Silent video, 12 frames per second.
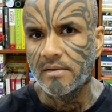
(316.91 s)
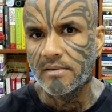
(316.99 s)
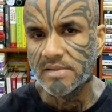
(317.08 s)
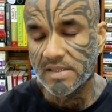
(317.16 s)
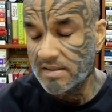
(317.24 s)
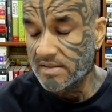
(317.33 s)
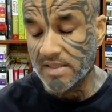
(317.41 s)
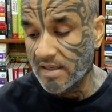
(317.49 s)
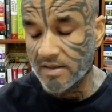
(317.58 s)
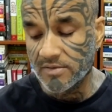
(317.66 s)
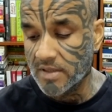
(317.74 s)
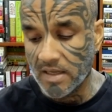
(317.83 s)
Seriously, I,
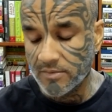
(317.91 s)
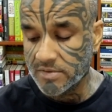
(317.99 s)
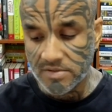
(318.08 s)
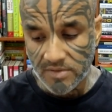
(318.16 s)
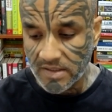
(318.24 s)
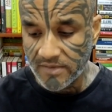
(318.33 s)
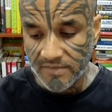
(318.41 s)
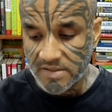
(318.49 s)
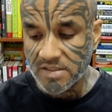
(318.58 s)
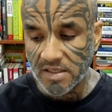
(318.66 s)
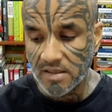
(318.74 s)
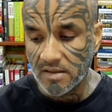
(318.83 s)
I was really
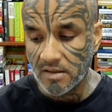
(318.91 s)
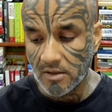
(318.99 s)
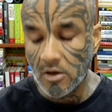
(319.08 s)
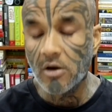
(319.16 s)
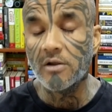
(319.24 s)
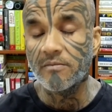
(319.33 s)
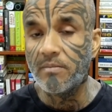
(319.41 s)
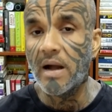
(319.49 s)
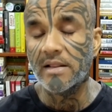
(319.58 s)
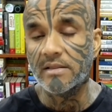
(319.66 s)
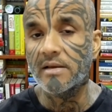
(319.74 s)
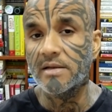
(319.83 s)
wishing a lot of
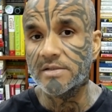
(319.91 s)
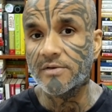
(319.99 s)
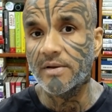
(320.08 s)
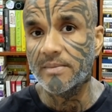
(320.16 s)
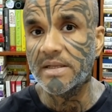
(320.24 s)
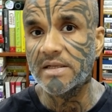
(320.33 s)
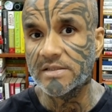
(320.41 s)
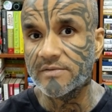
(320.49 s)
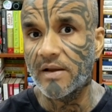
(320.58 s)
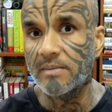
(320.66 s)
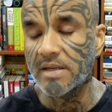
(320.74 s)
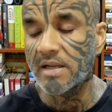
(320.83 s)
bad things for him and his
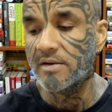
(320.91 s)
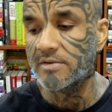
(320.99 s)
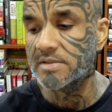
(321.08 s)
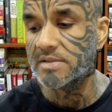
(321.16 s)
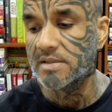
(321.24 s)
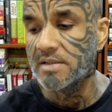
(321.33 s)
family. I was,